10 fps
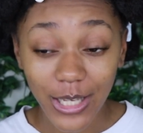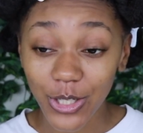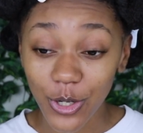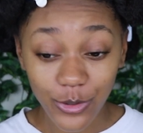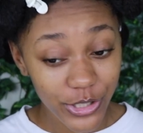
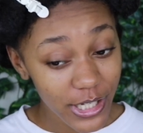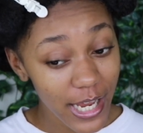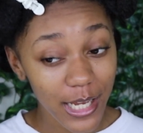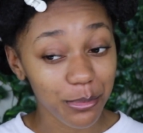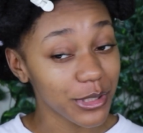No
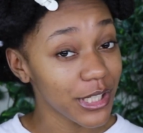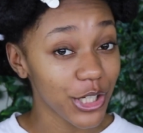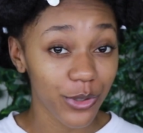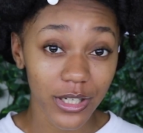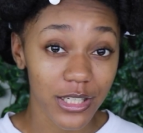shade, but the
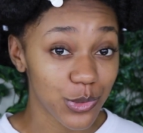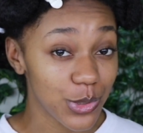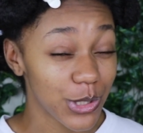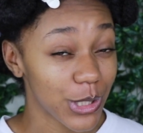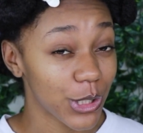ingredients was
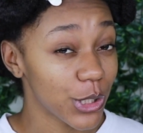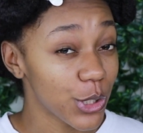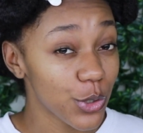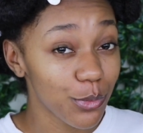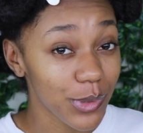looking a
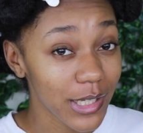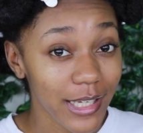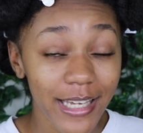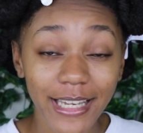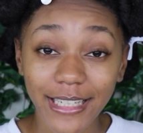little bit
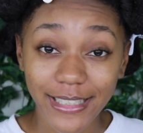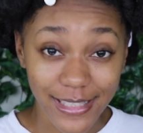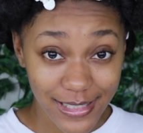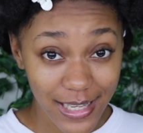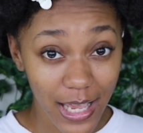the
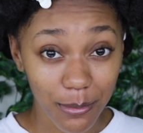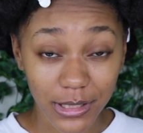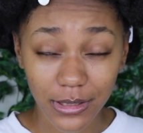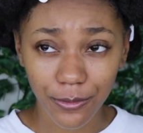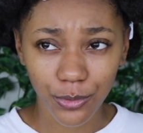same
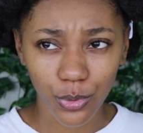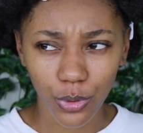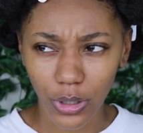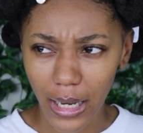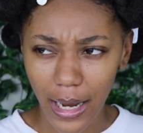except
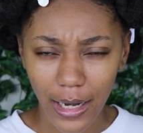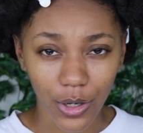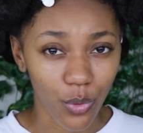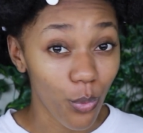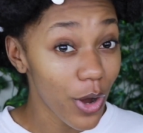for like
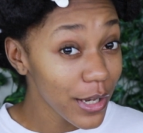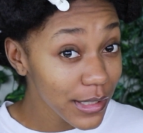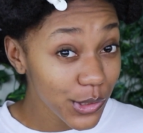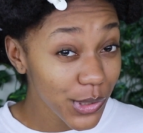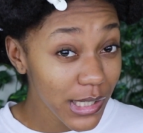1
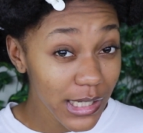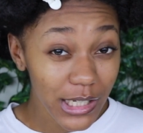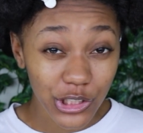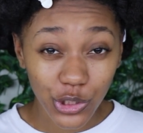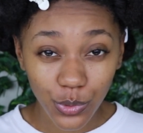
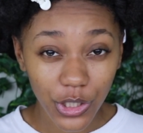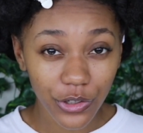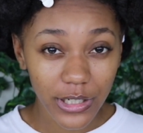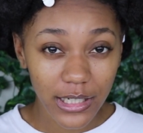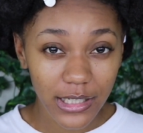ingredient, 2
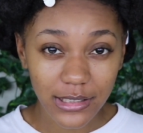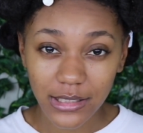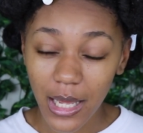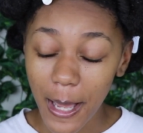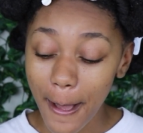ingredients,
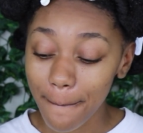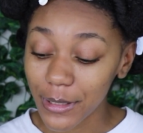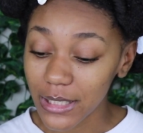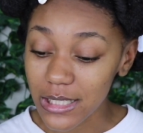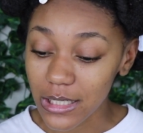
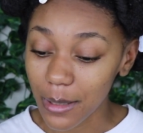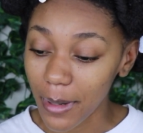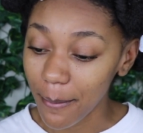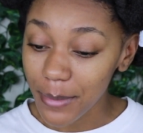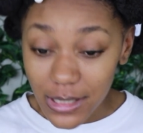but that's none of
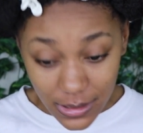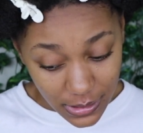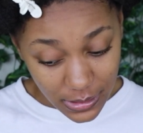my business.